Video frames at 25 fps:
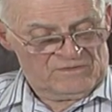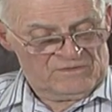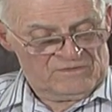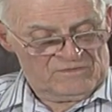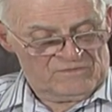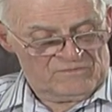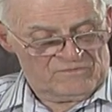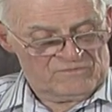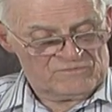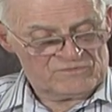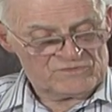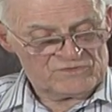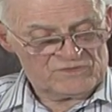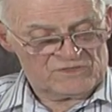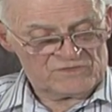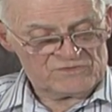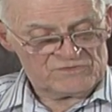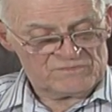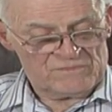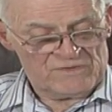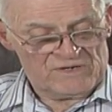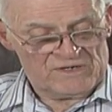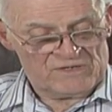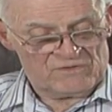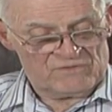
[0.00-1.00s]
From Judge
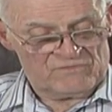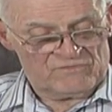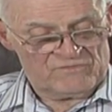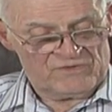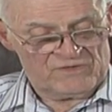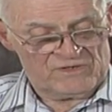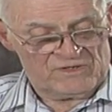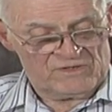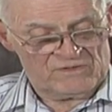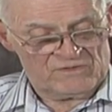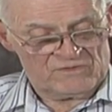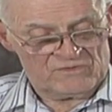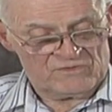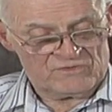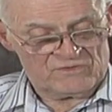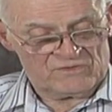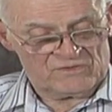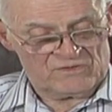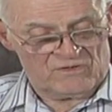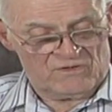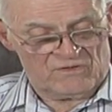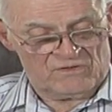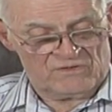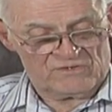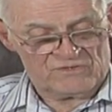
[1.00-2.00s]
McIlvaine, a
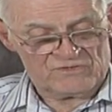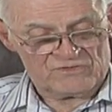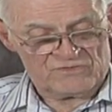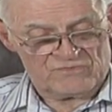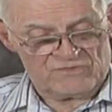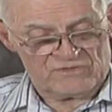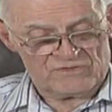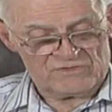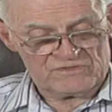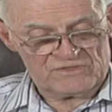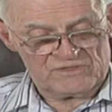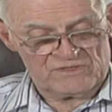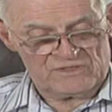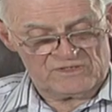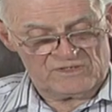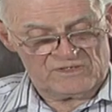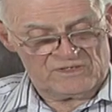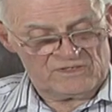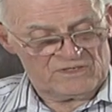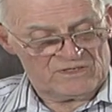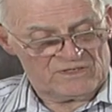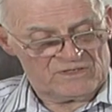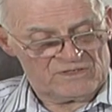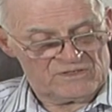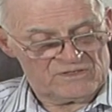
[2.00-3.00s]
college trustee,
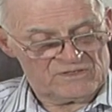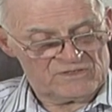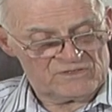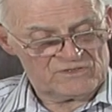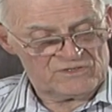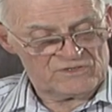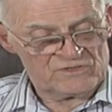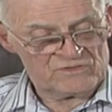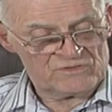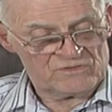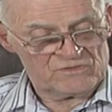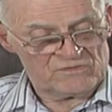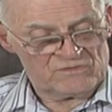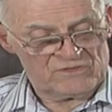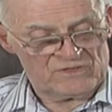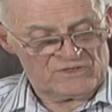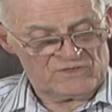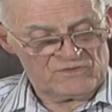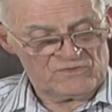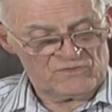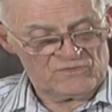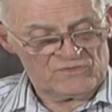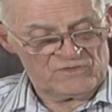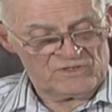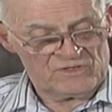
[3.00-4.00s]
he had an additional
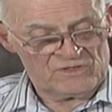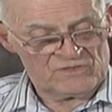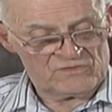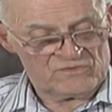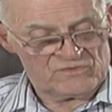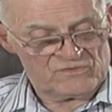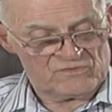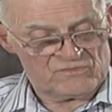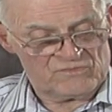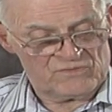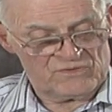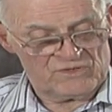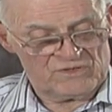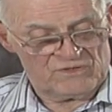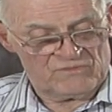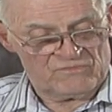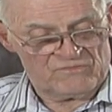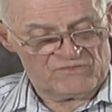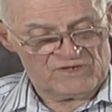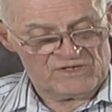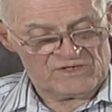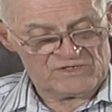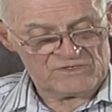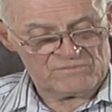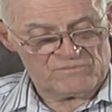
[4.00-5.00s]
and unique degree of
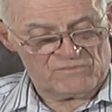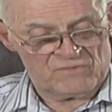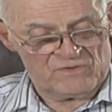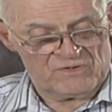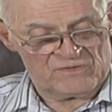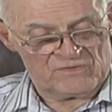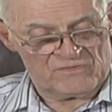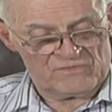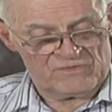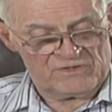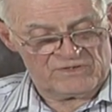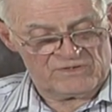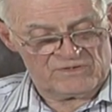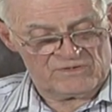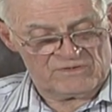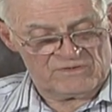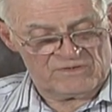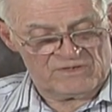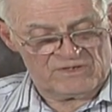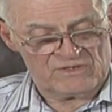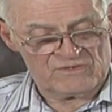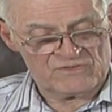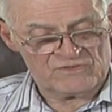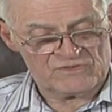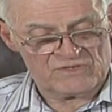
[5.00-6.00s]
ex-moderator
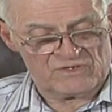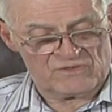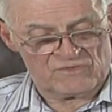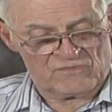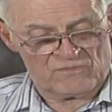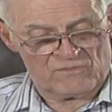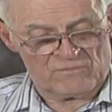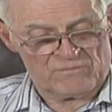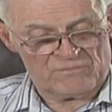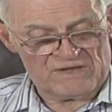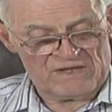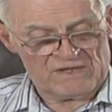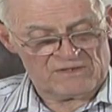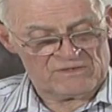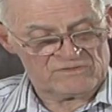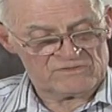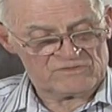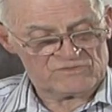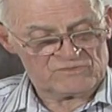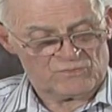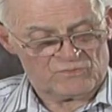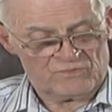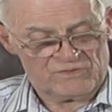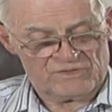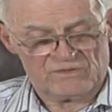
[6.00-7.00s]
and general
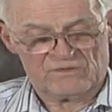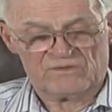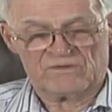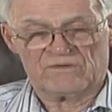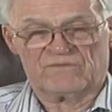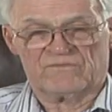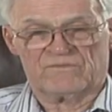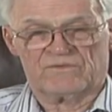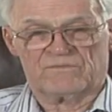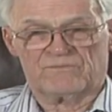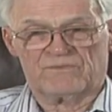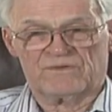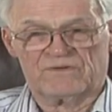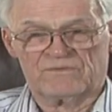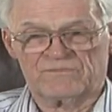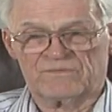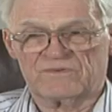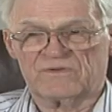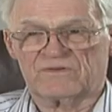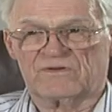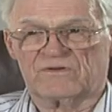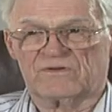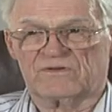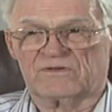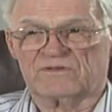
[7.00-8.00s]
balance wheel of the
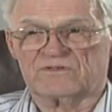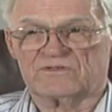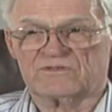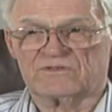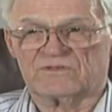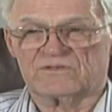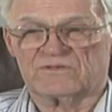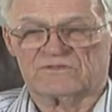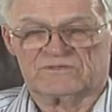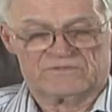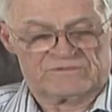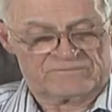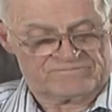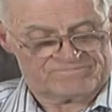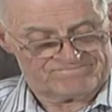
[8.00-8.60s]
Presbyterian Church.